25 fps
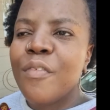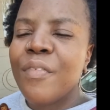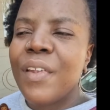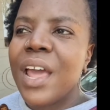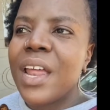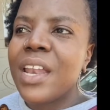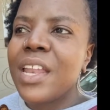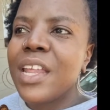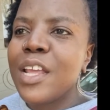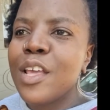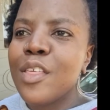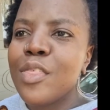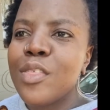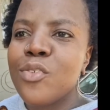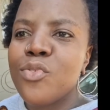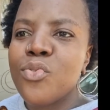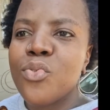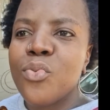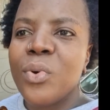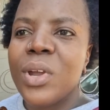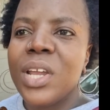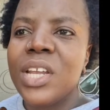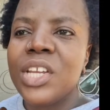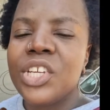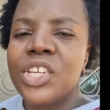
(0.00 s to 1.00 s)
flooding
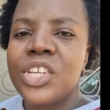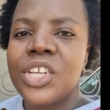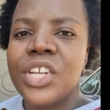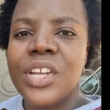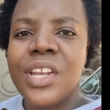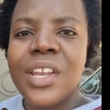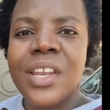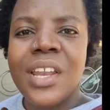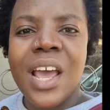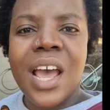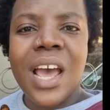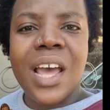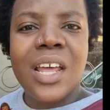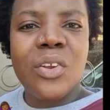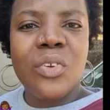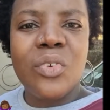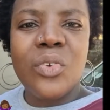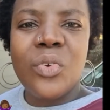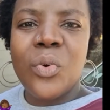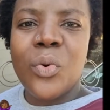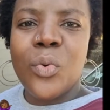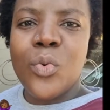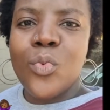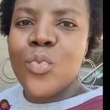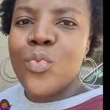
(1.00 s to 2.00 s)
situation, I
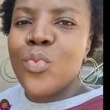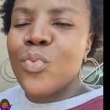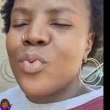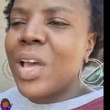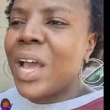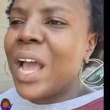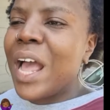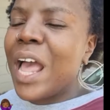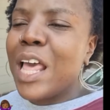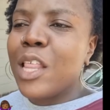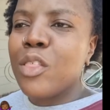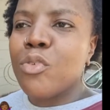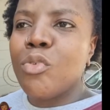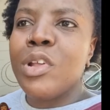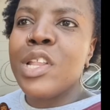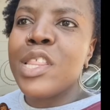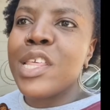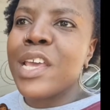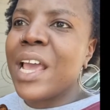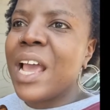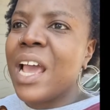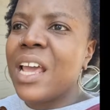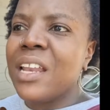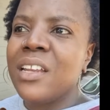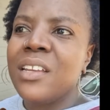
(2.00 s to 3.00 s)
don't know, I was going
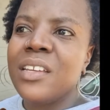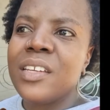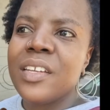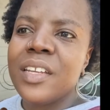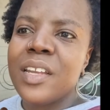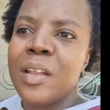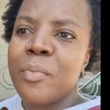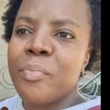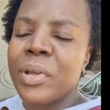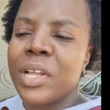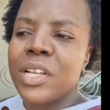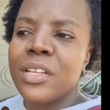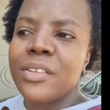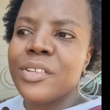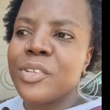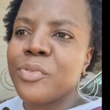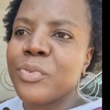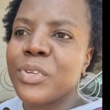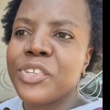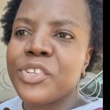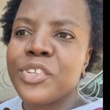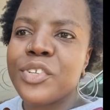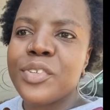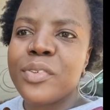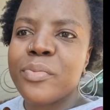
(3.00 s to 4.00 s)
to go in Jena, but
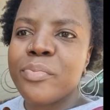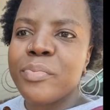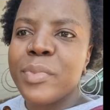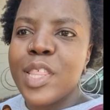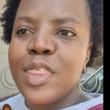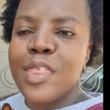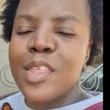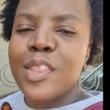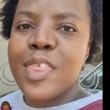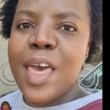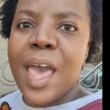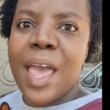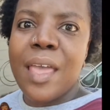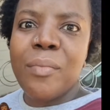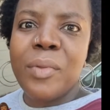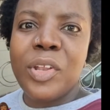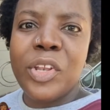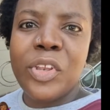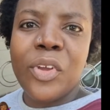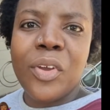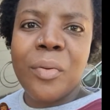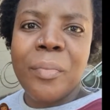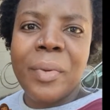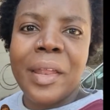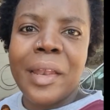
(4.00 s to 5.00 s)
it was just a messy time
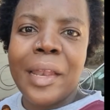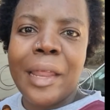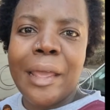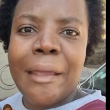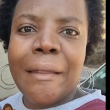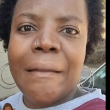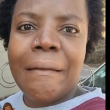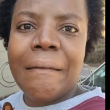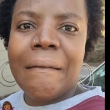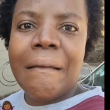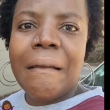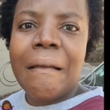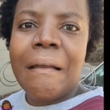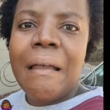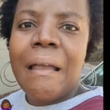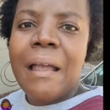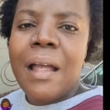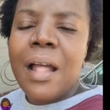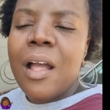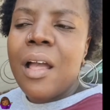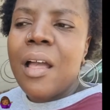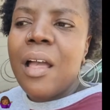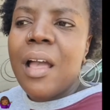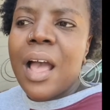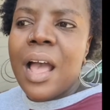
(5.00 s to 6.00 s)
in Durban, and
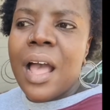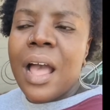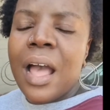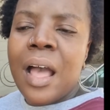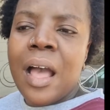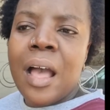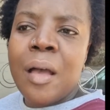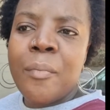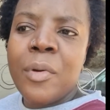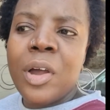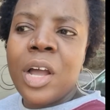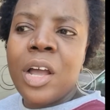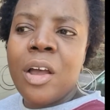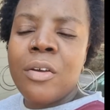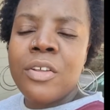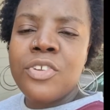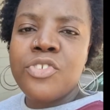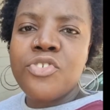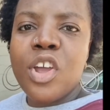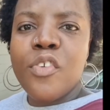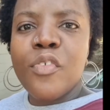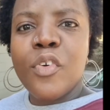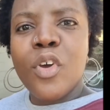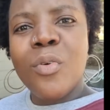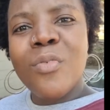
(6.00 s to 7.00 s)
I
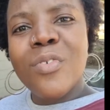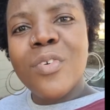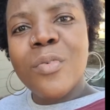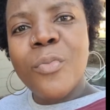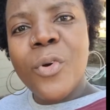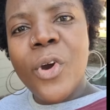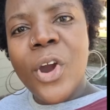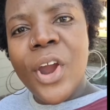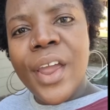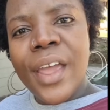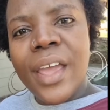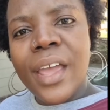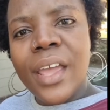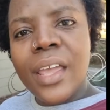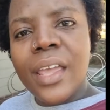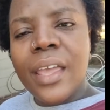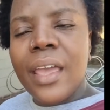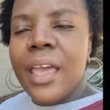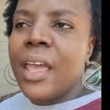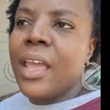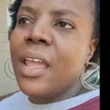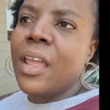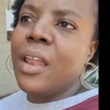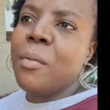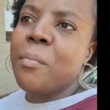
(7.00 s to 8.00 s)
was driving home from work
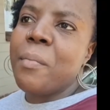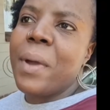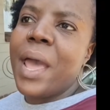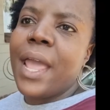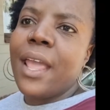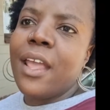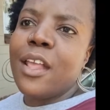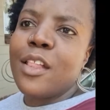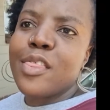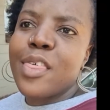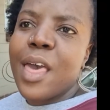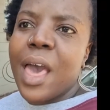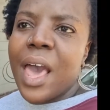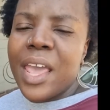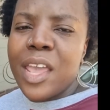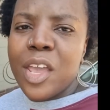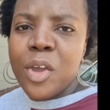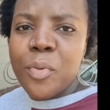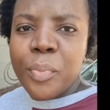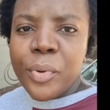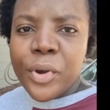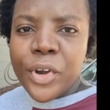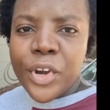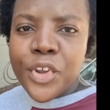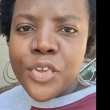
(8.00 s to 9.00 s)
and my
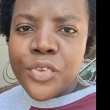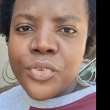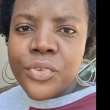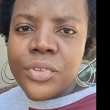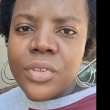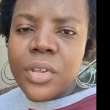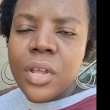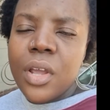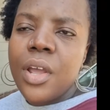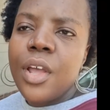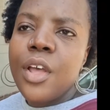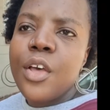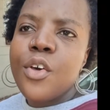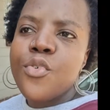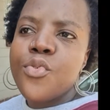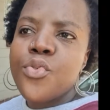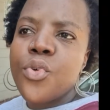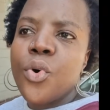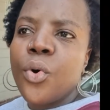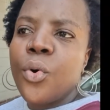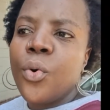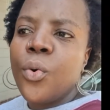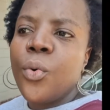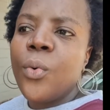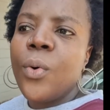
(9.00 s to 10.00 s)
tire burst,
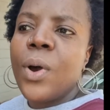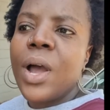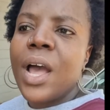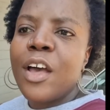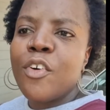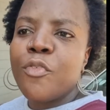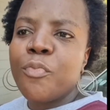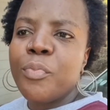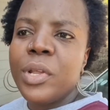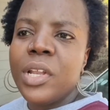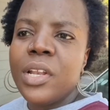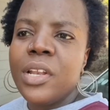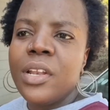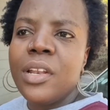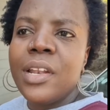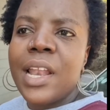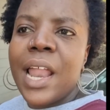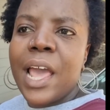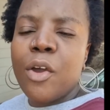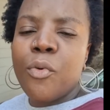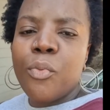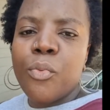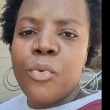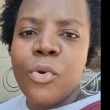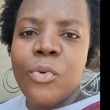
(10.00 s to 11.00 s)
so I've been
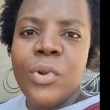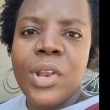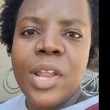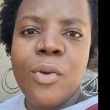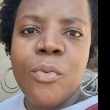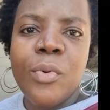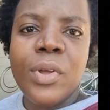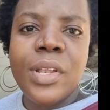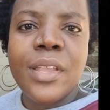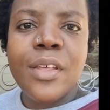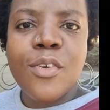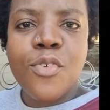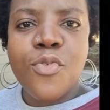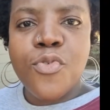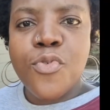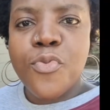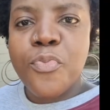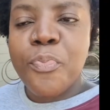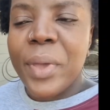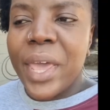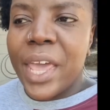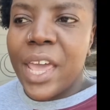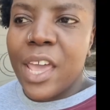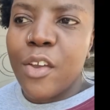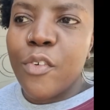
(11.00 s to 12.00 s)
like rolling with a
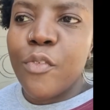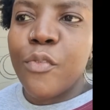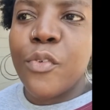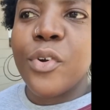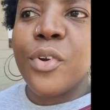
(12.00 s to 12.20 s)
spare